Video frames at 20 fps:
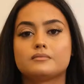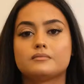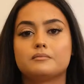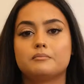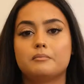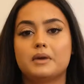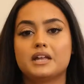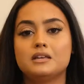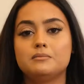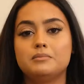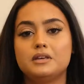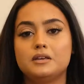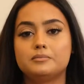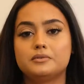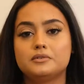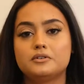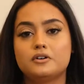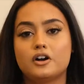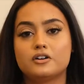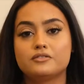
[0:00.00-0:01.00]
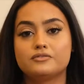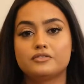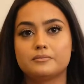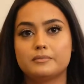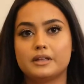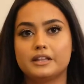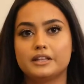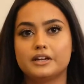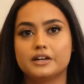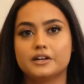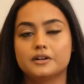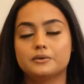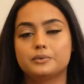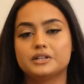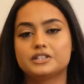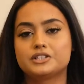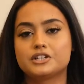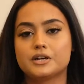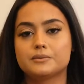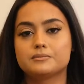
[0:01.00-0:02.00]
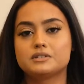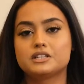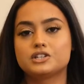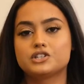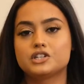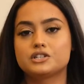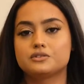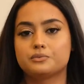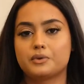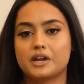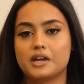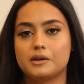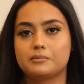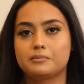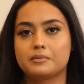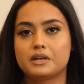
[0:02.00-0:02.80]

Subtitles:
Many people are familiar with terms such as rape,